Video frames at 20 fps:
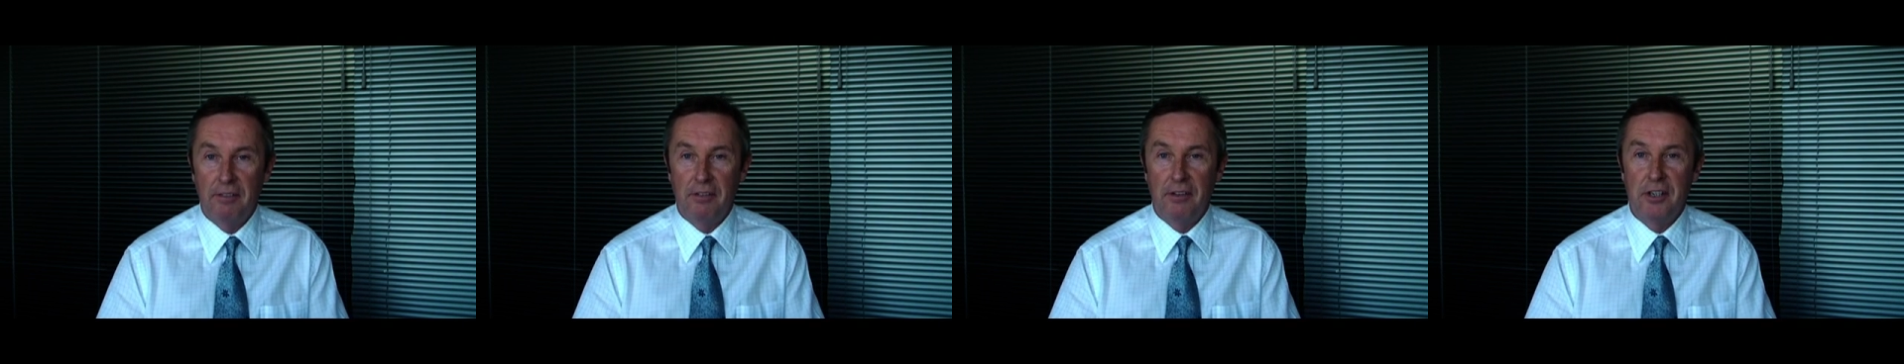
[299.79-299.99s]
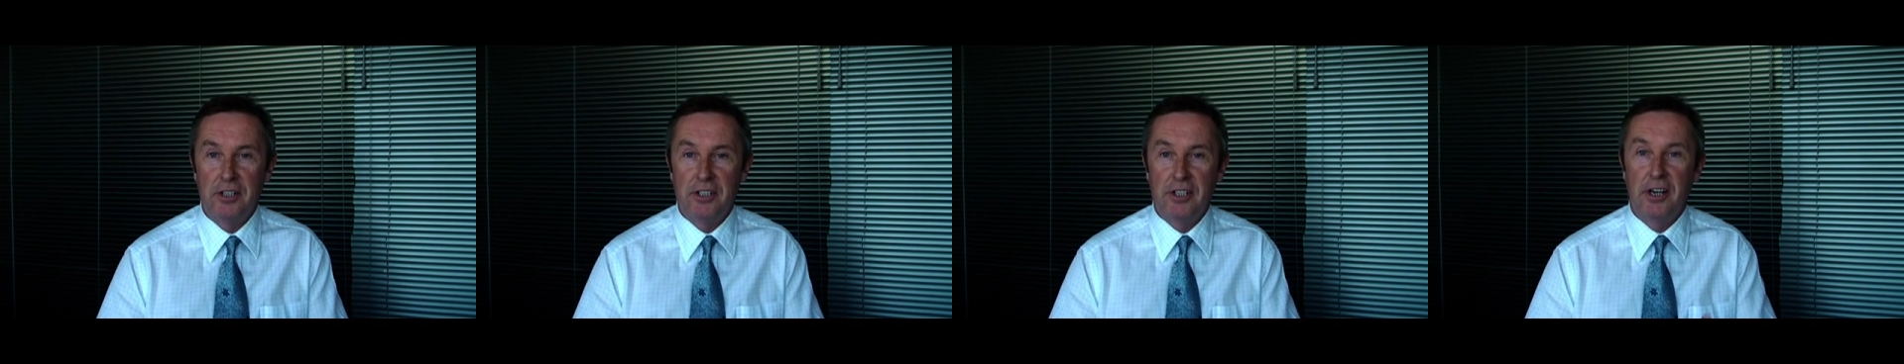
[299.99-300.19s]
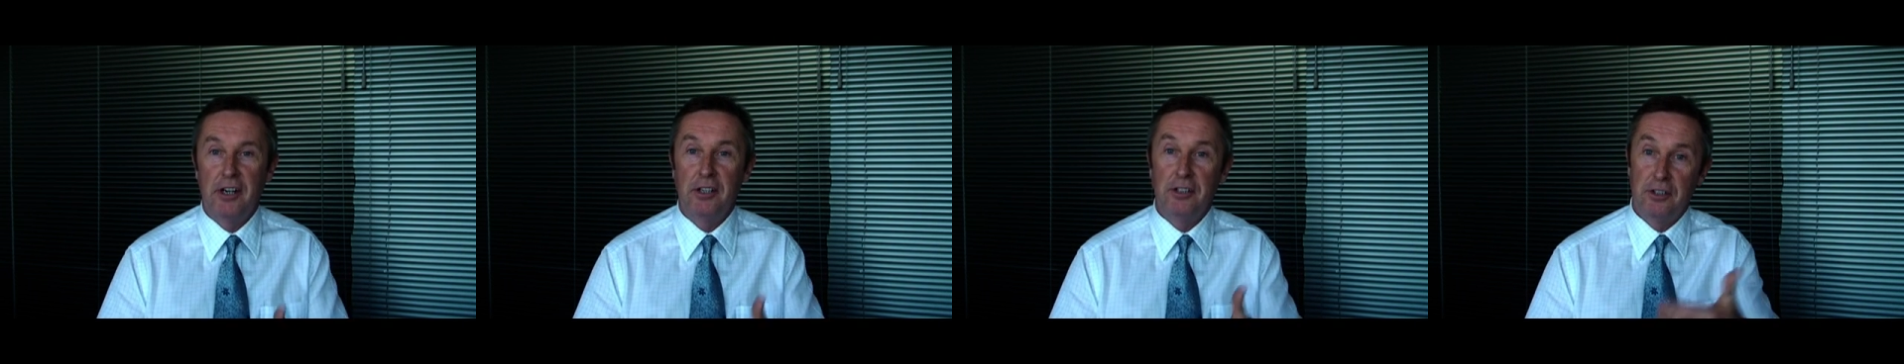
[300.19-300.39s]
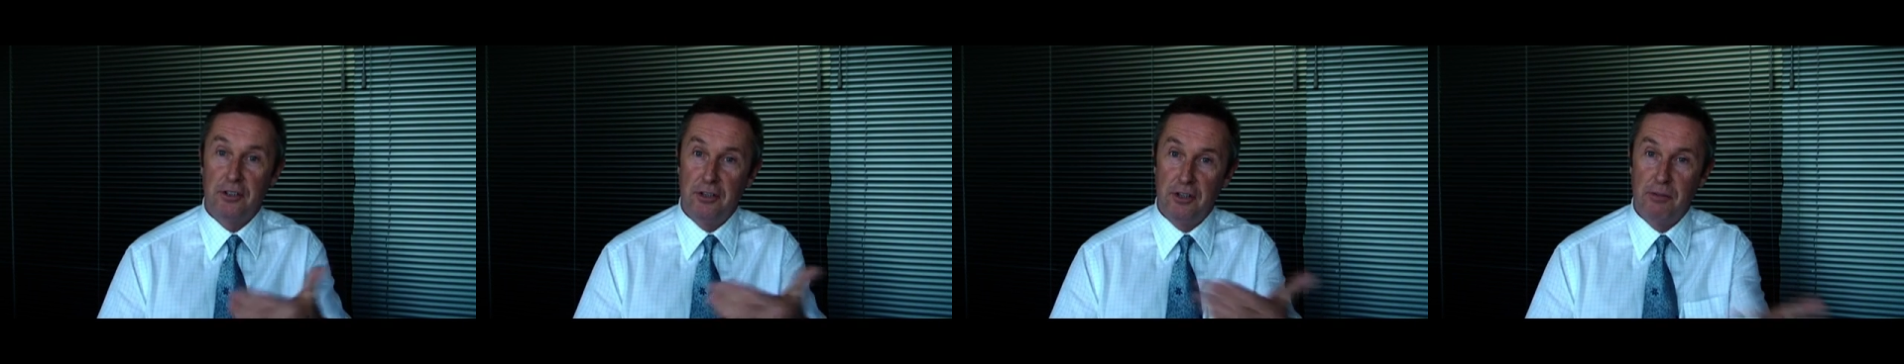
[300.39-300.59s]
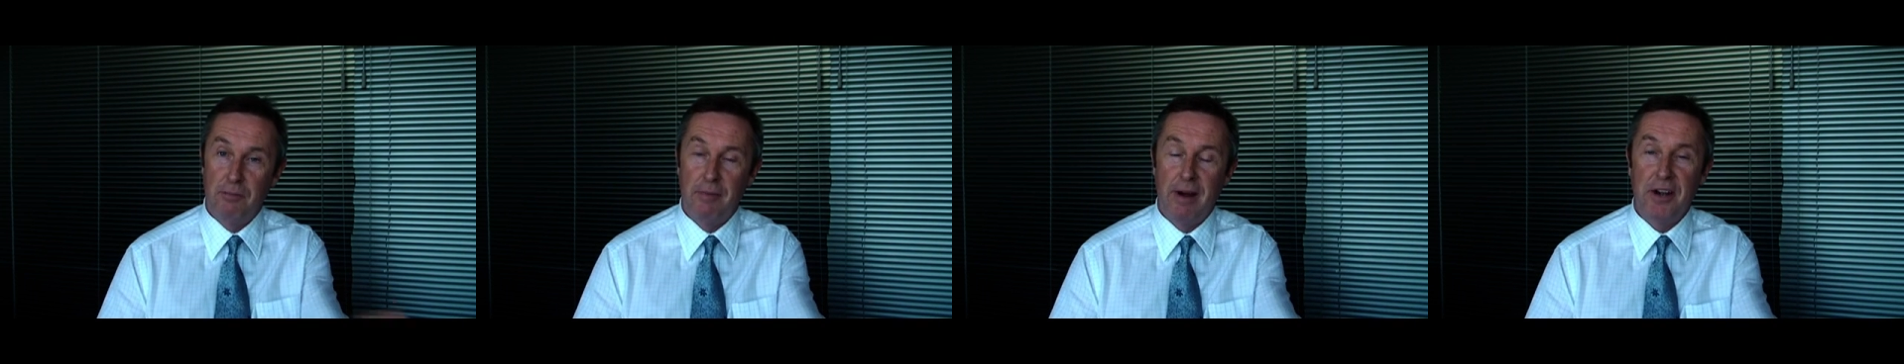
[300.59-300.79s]
for their shares
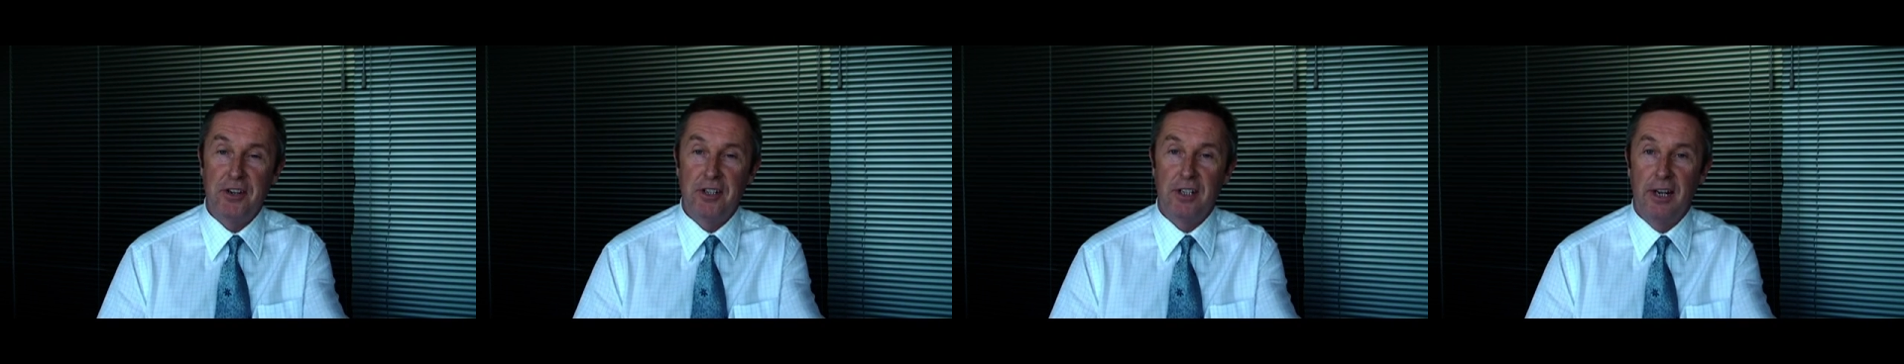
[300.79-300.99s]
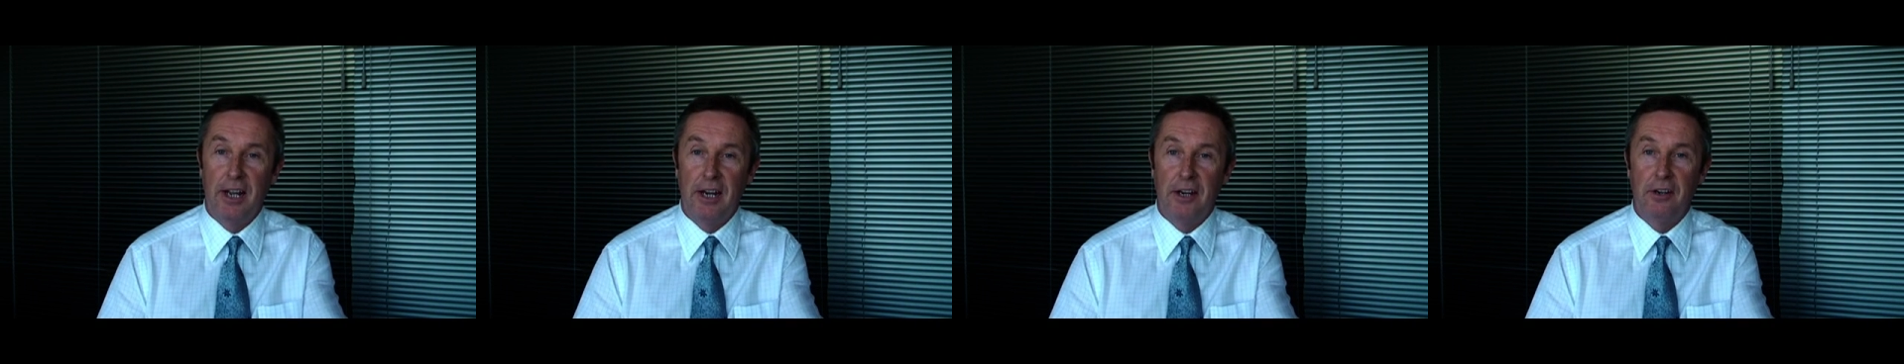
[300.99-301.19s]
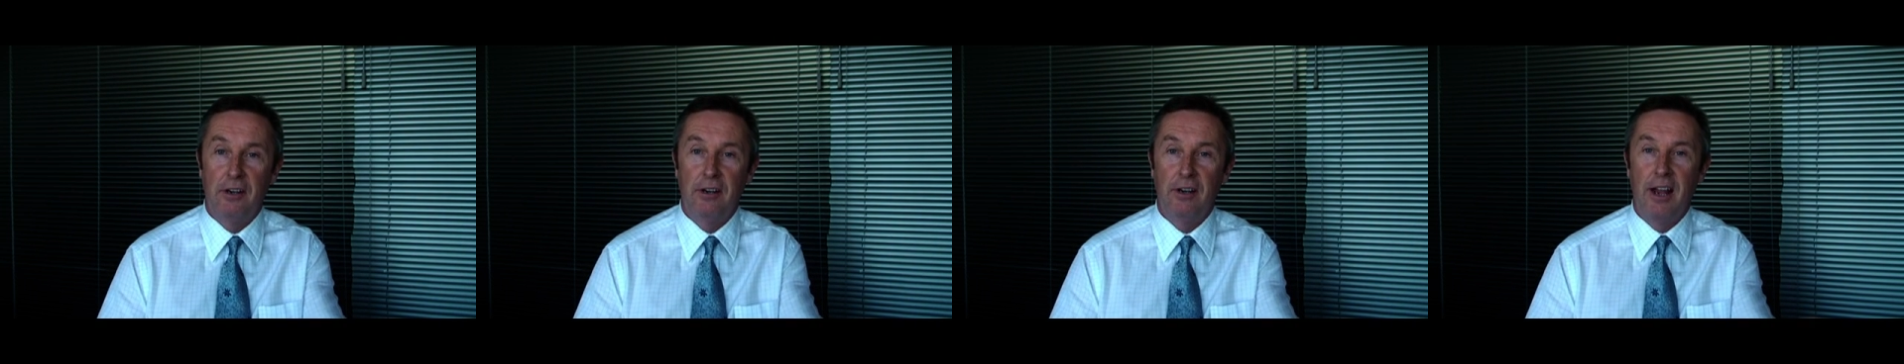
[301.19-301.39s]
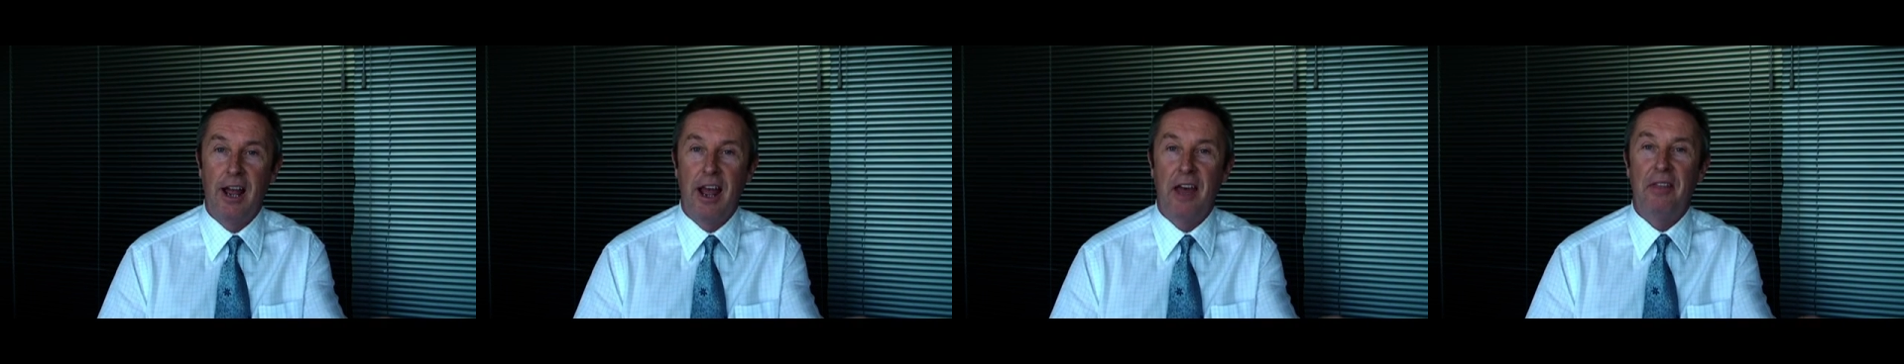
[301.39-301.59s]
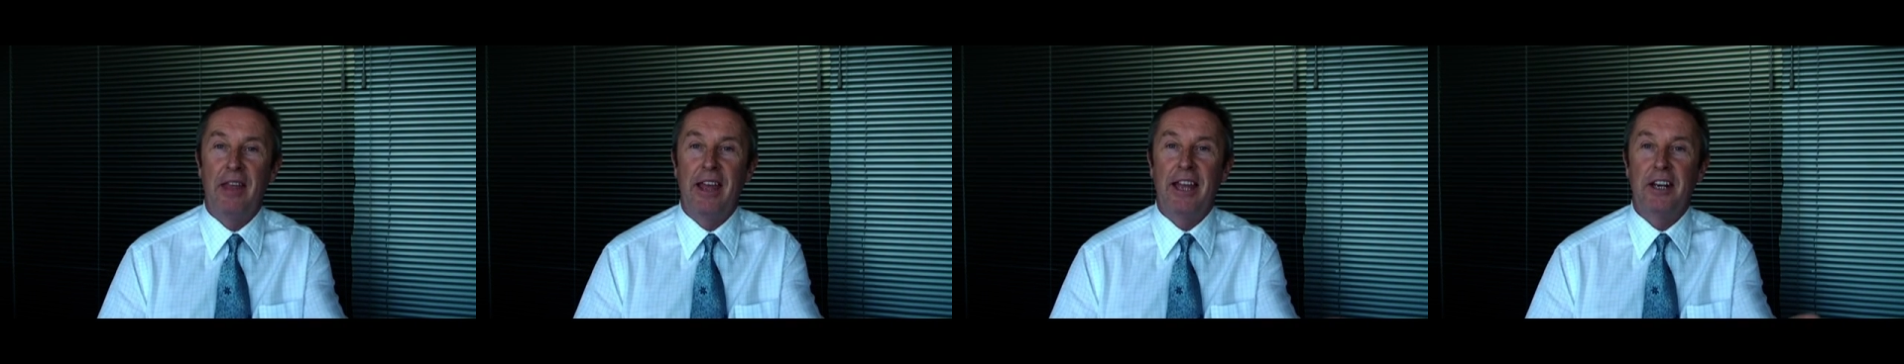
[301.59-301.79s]
to the margin lender,
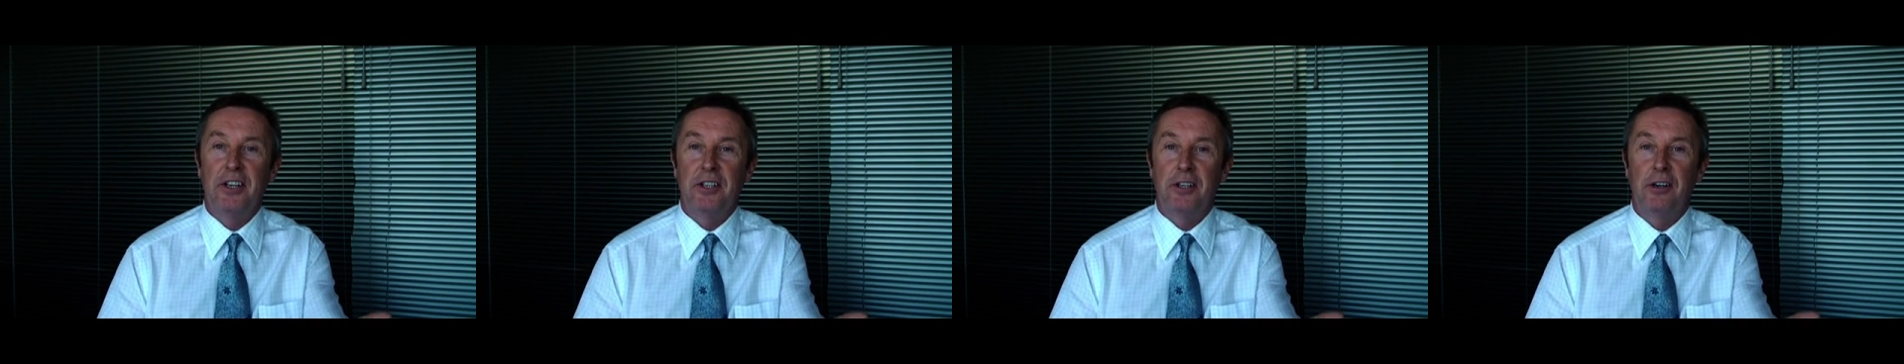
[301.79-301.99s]
and they in